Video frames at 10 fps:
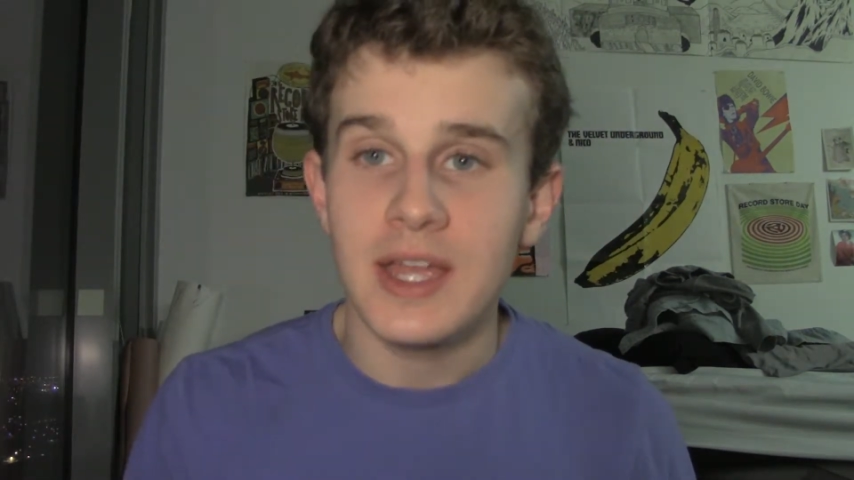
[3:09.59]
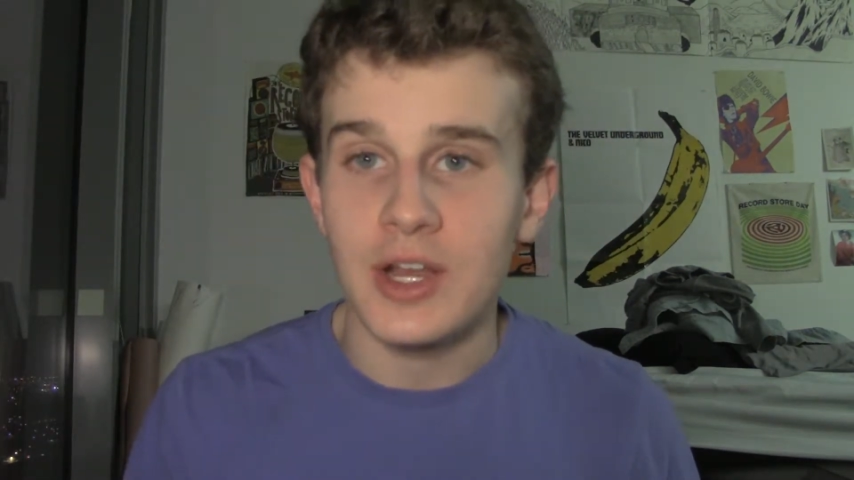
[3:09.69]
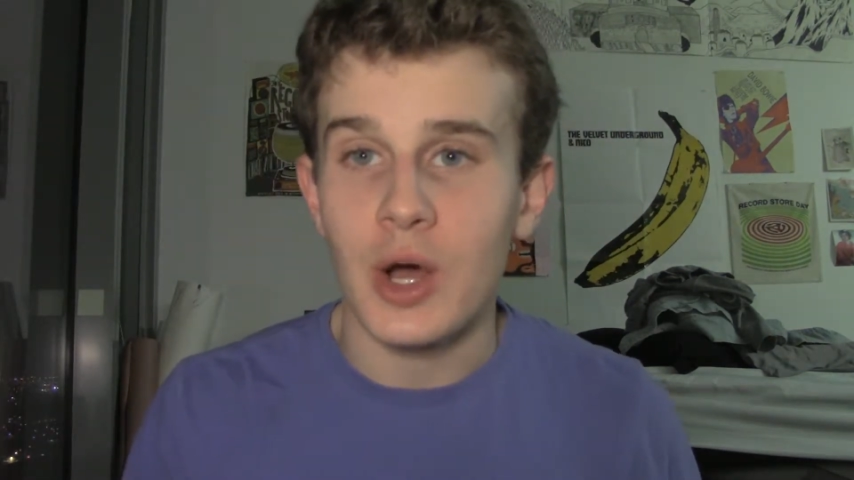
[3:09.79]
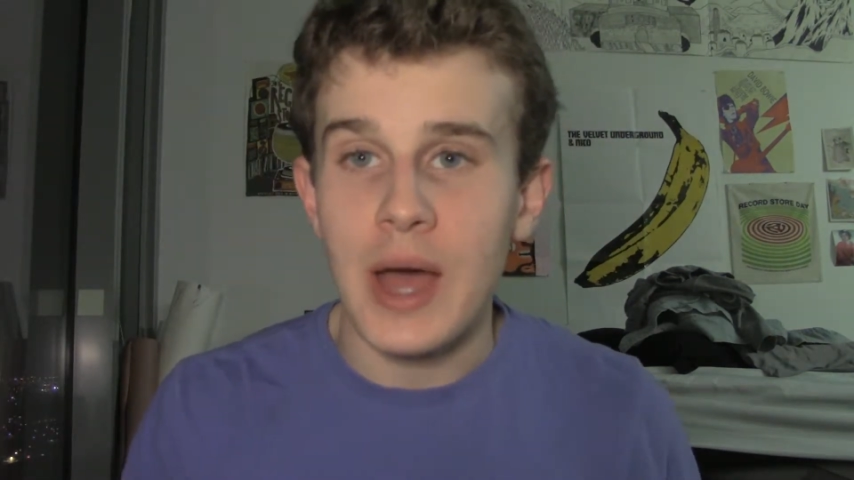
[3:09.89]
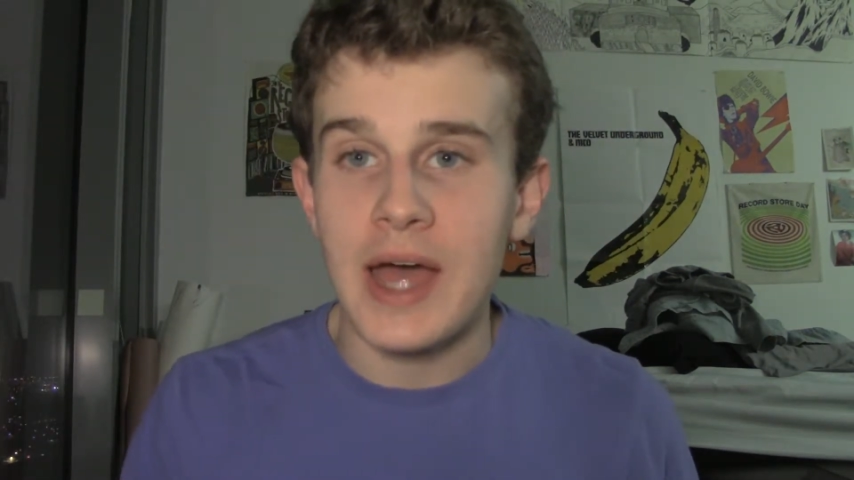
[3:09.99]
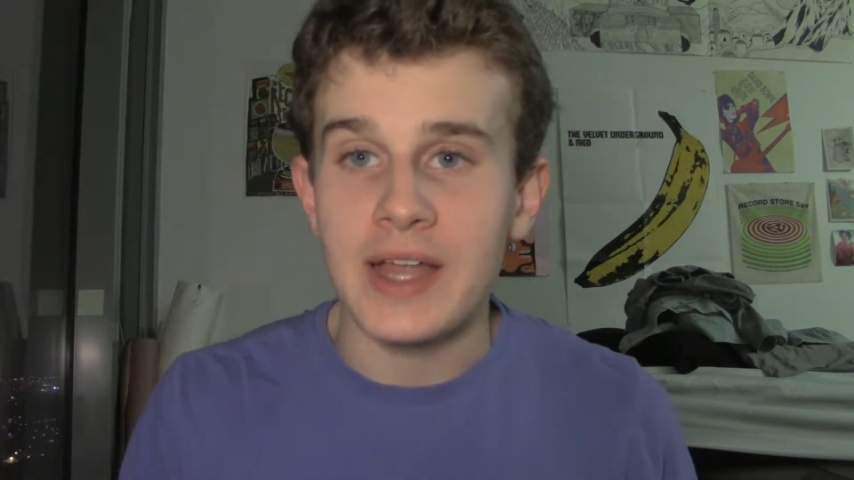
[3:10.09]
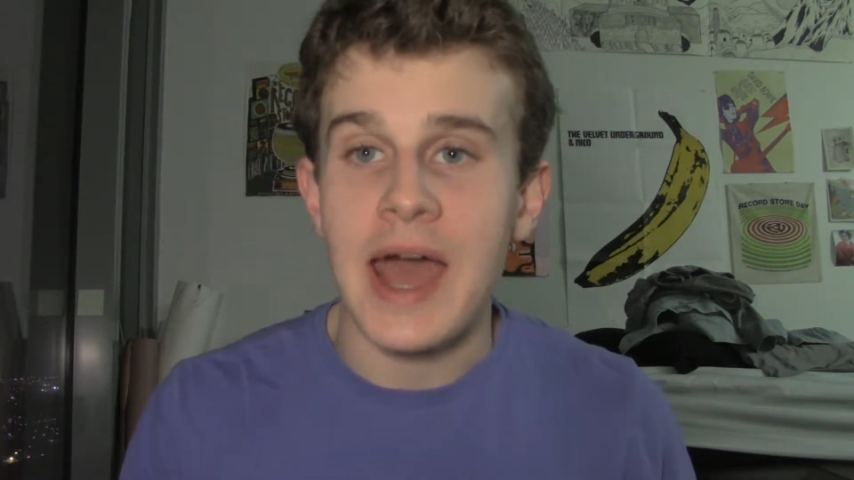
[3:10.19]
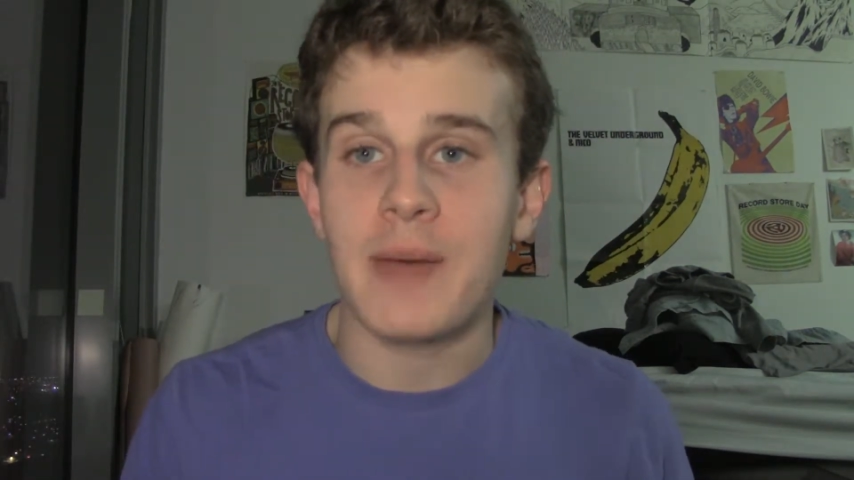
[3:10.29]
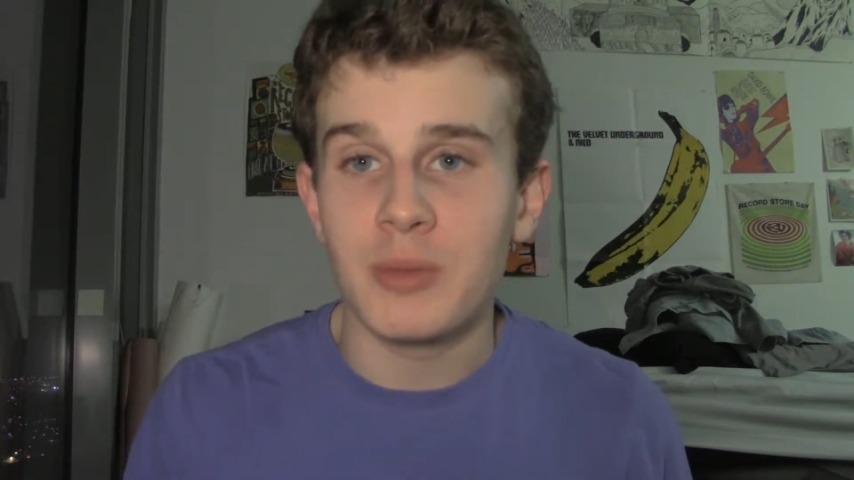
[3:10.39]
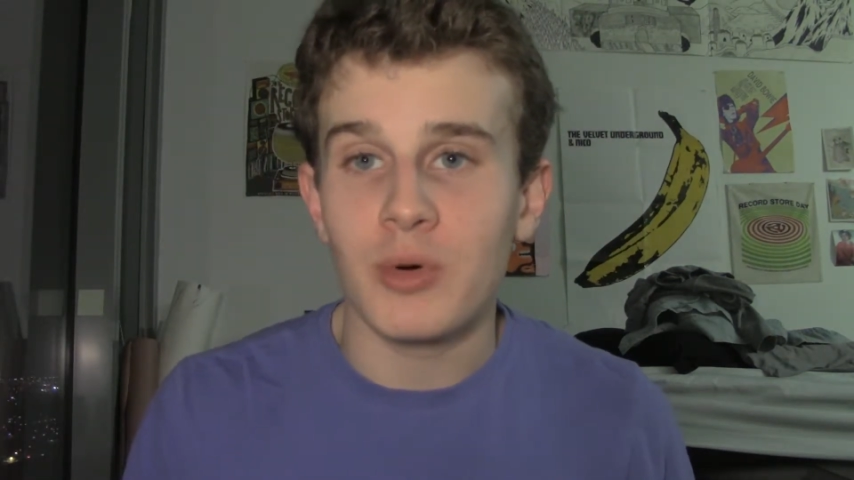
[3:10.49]
you know,
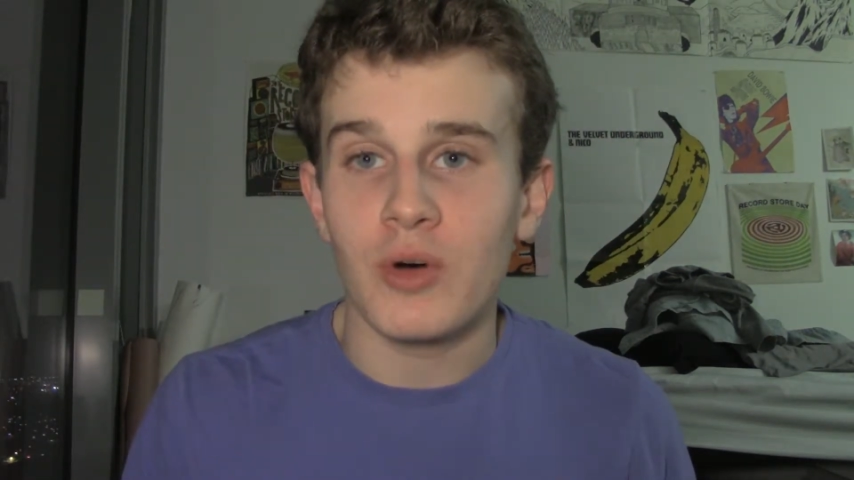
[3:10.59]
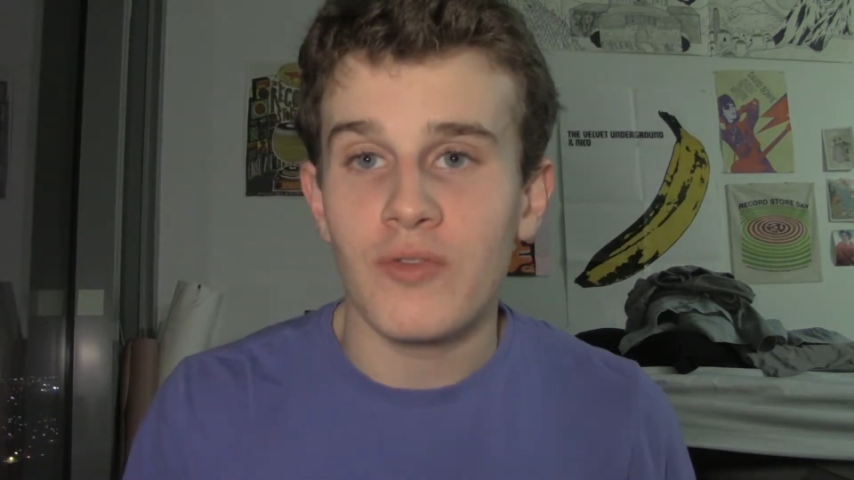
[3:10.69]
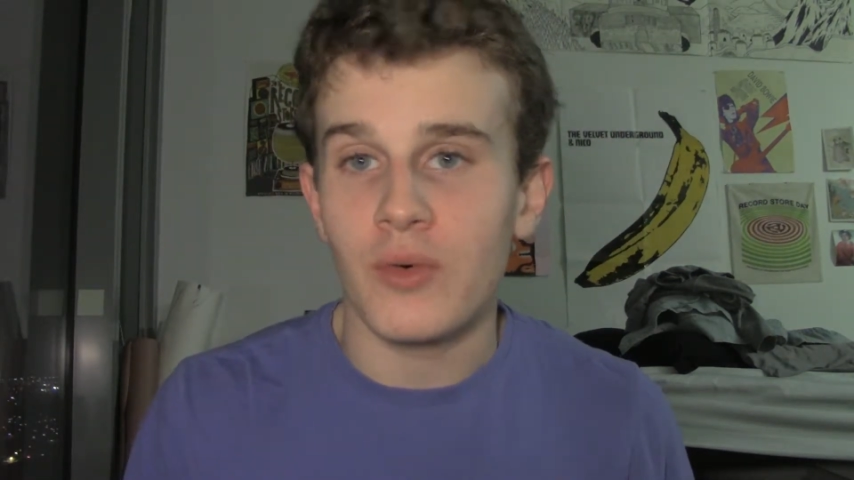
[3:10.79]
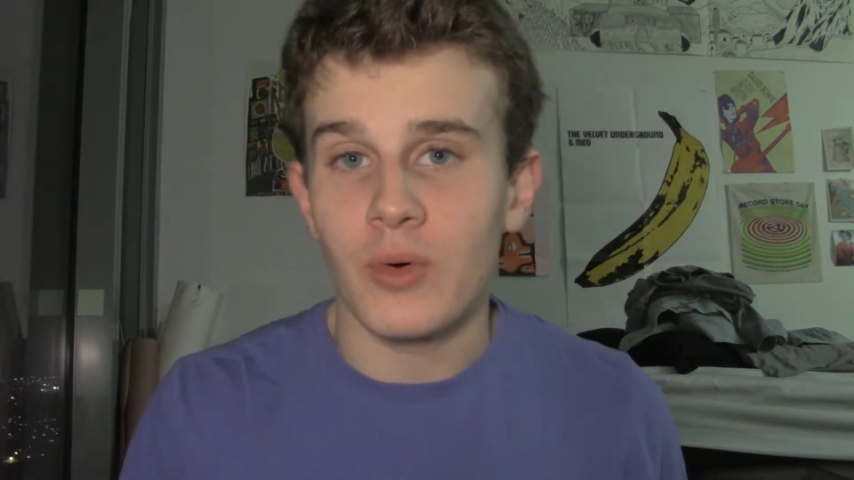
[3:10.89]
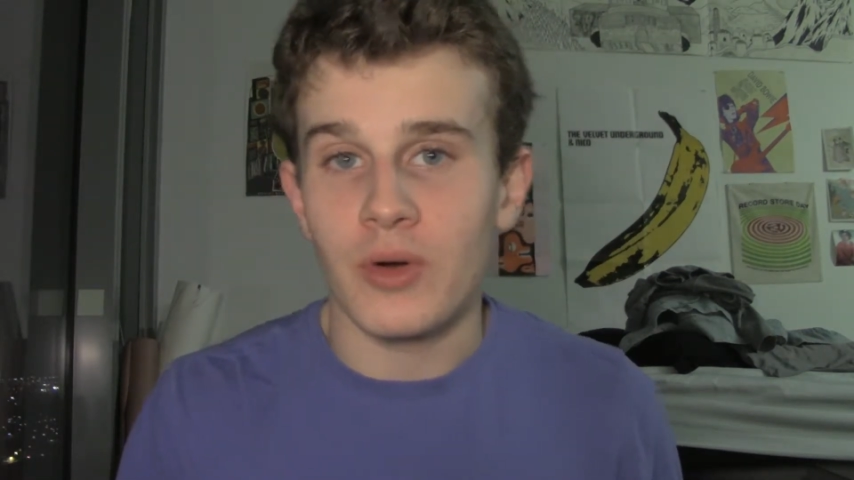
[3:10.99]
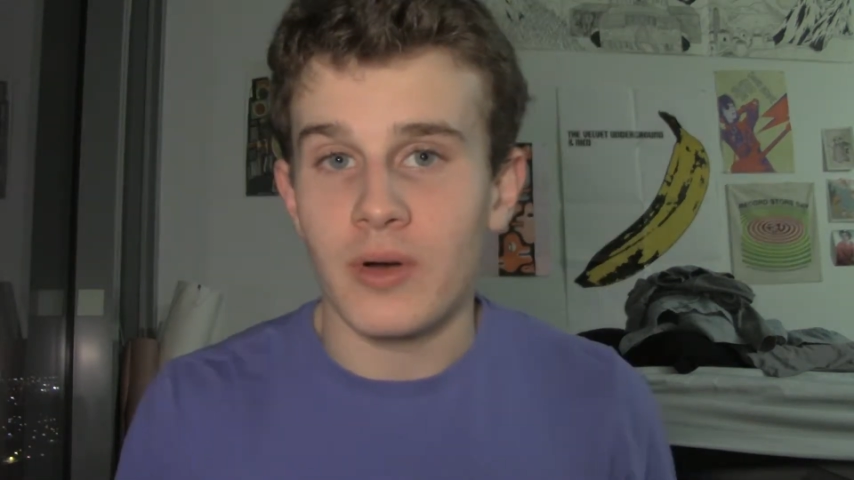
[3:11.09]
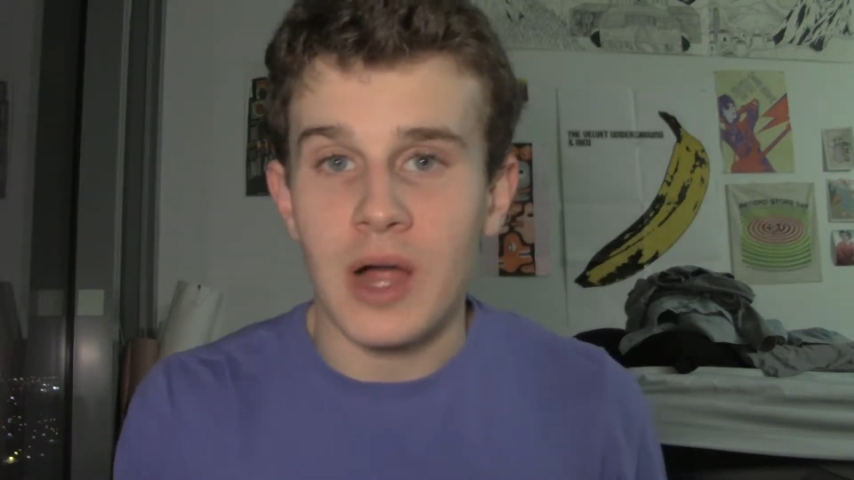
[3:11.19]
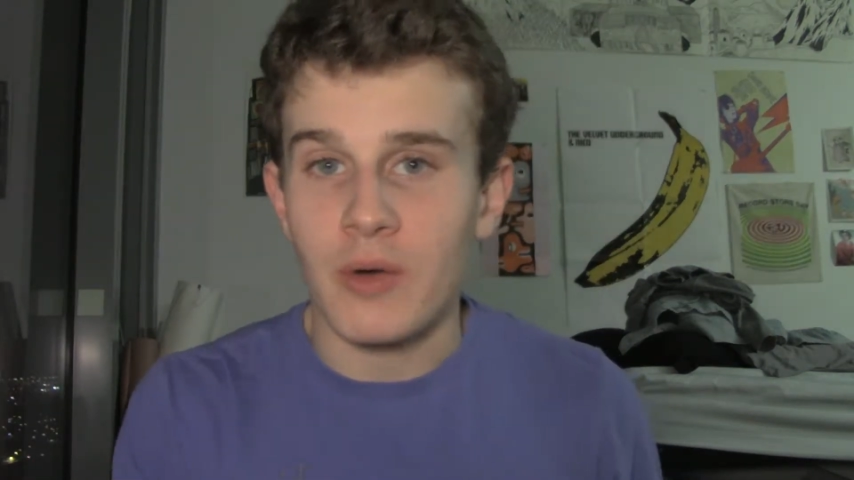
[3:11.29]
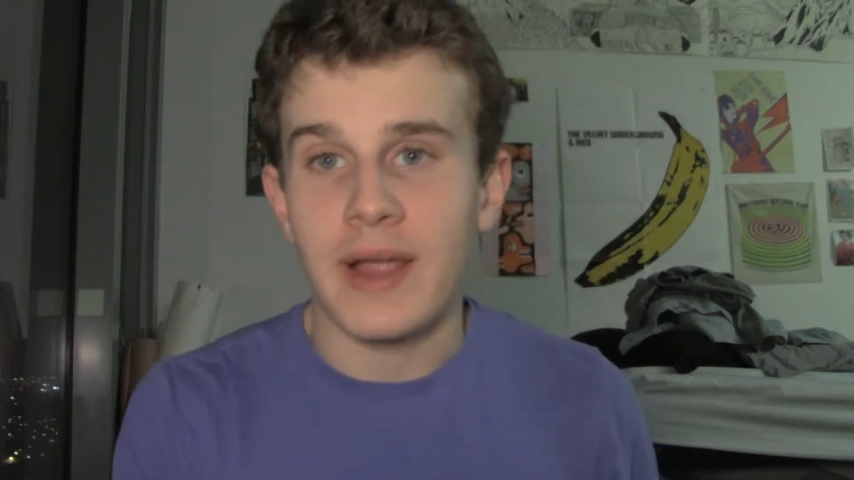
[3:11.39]
adaptable for a